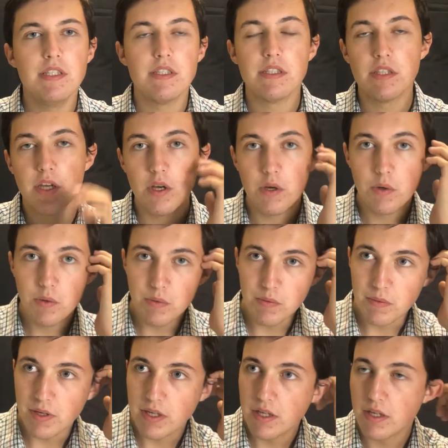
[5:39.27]
So
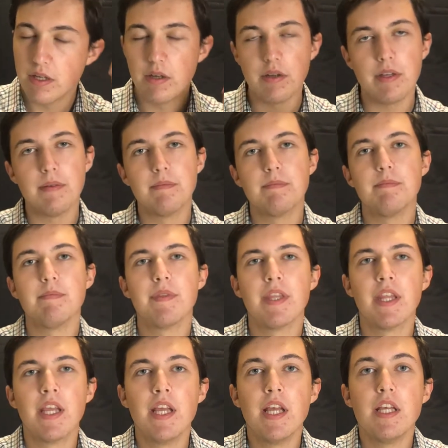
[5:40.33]

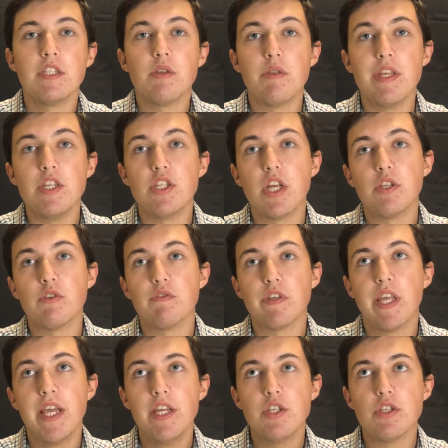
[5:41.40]
then
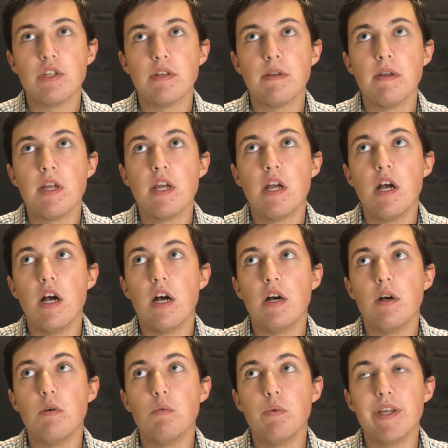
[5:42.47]
gentrification,
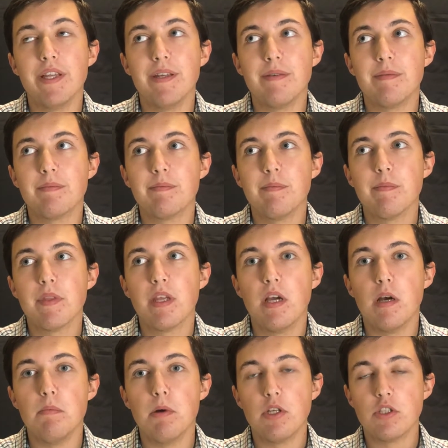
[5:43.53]
when
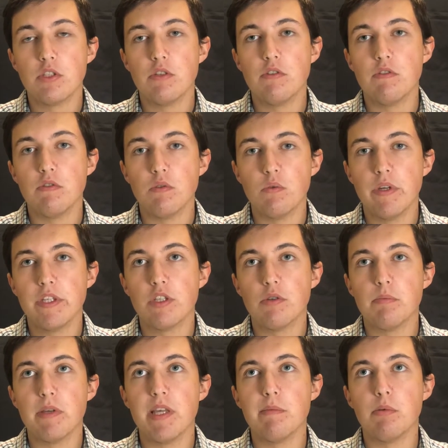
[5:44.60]
a bunch of richer
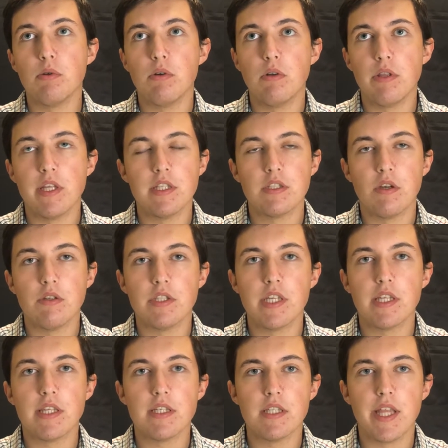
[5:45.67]
people then start
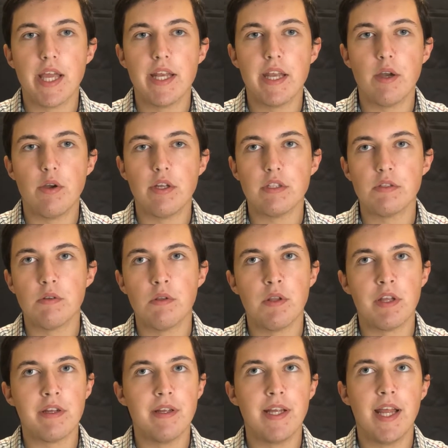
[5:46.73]
seeing these land areas
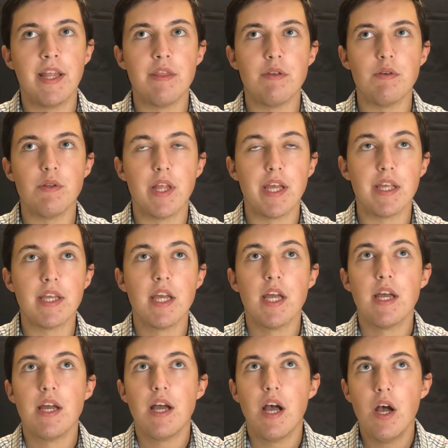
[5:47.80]
and they're like,
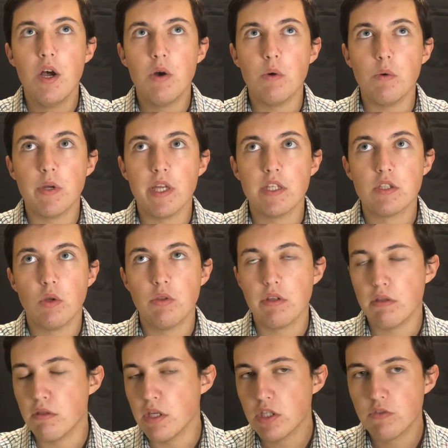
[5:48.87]
oh, it's only
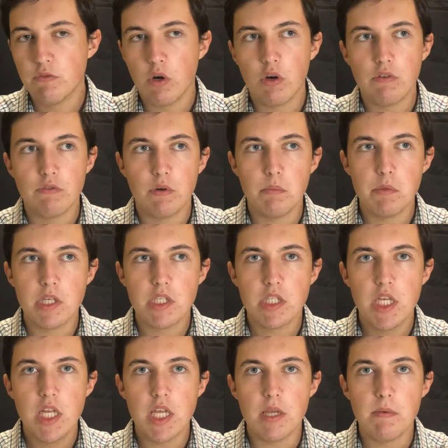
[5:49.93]
this far from this
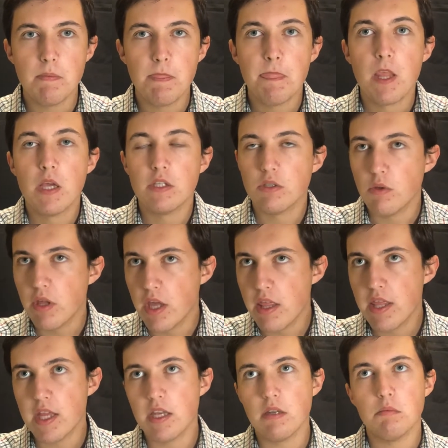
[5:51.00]
city. So they
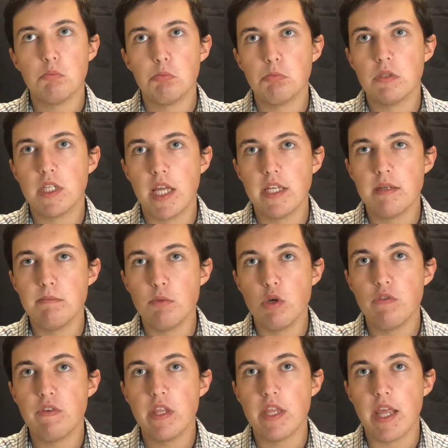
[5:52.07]
then tend to
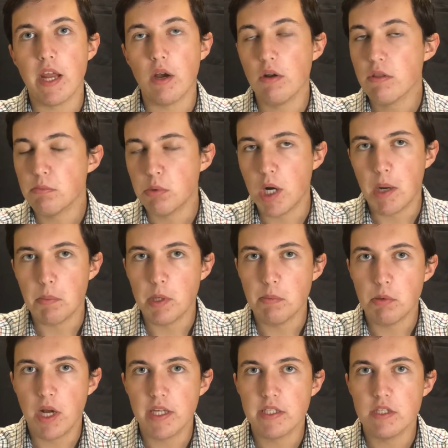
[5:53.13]
move in there. The property
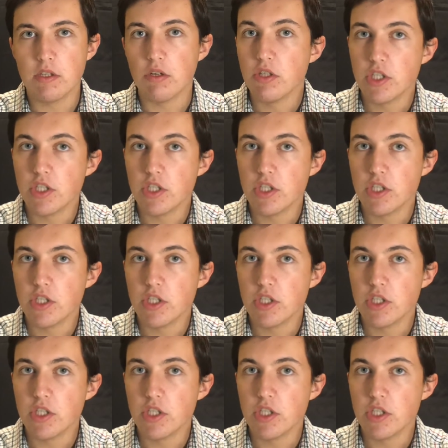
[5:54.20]
prices are